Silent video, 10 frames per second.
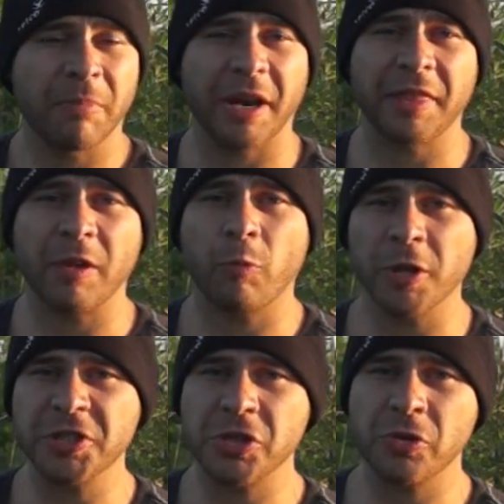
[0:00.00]
But I think
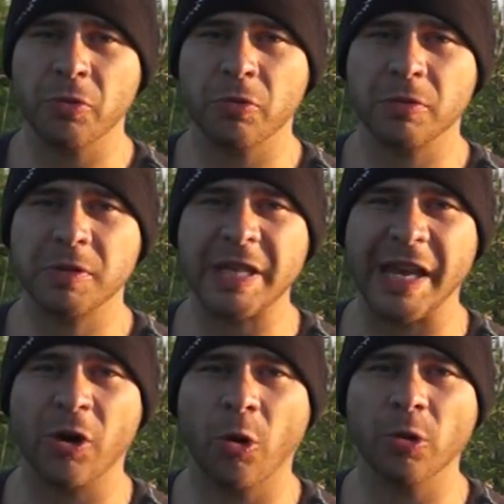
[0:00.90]
once you
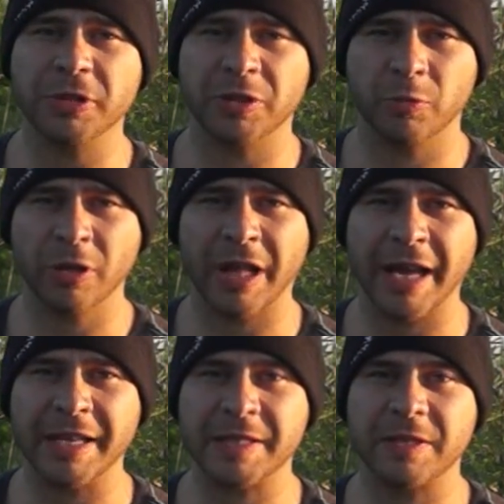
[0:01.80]
take hold and
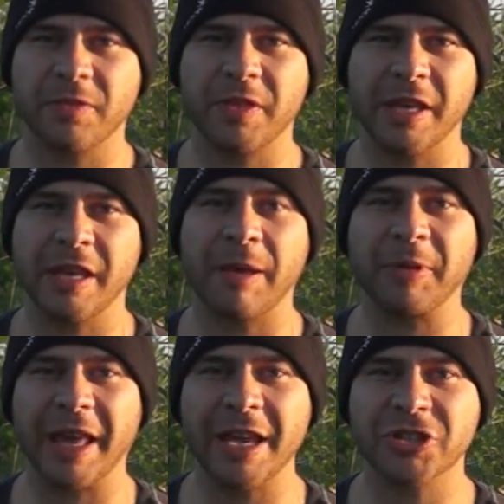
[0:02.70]
realize the
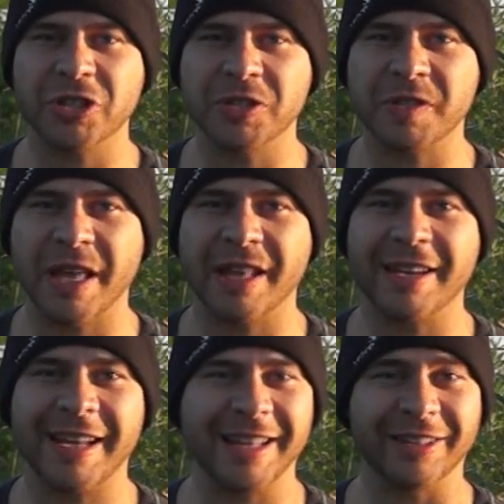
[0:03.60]
implications
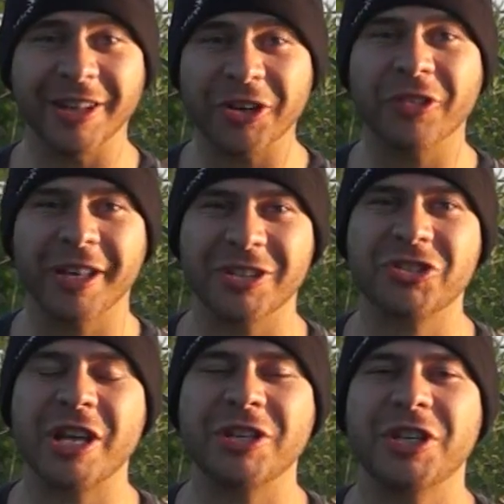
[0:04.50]
that it literally
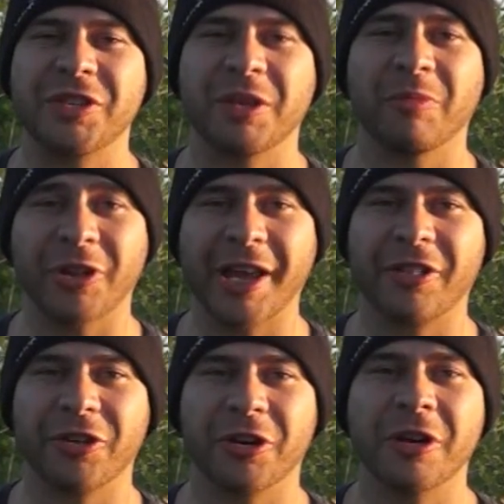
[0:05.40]
is changing the
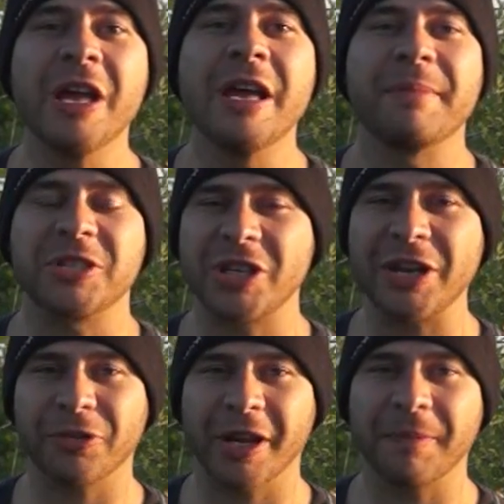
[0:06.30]
molecular
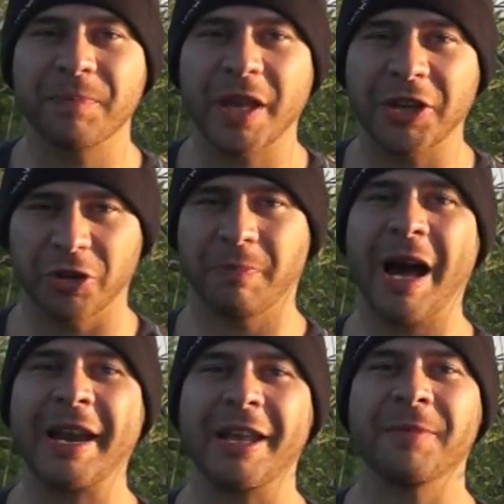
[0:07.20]
machinery in your
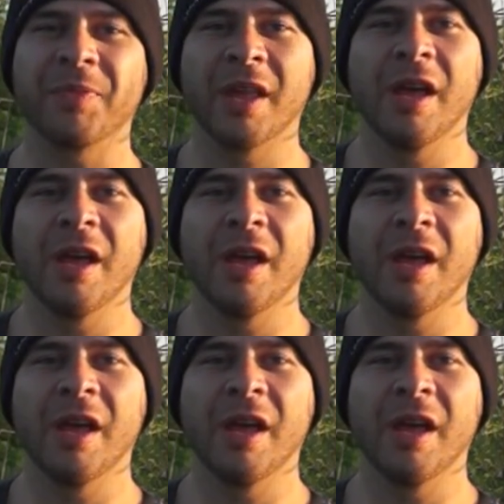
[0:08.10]
body,